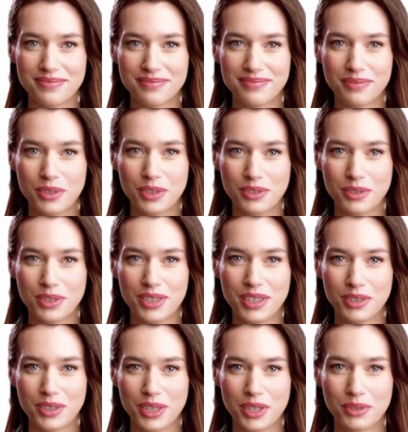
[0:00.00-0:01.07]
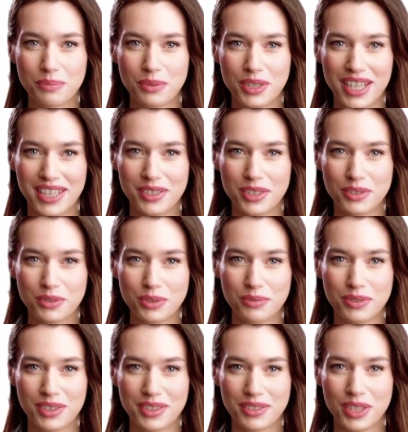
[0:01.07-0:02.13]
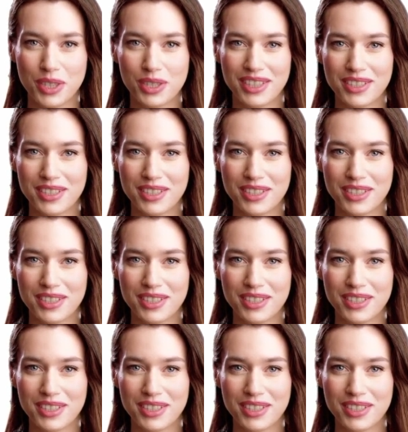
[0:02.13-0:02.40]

Follow our YouTube channel for more such